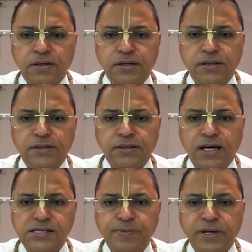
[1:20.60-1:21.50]
another
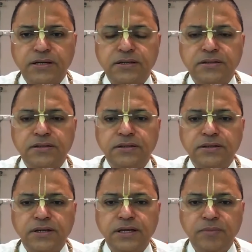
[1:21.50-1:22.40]
aspect
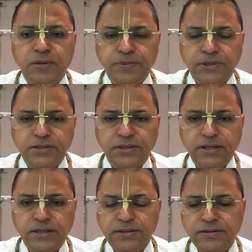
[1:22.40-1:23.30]
came up
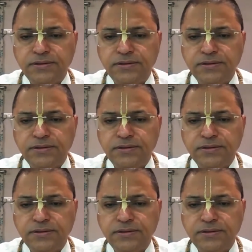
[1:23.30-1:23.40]
yesterday,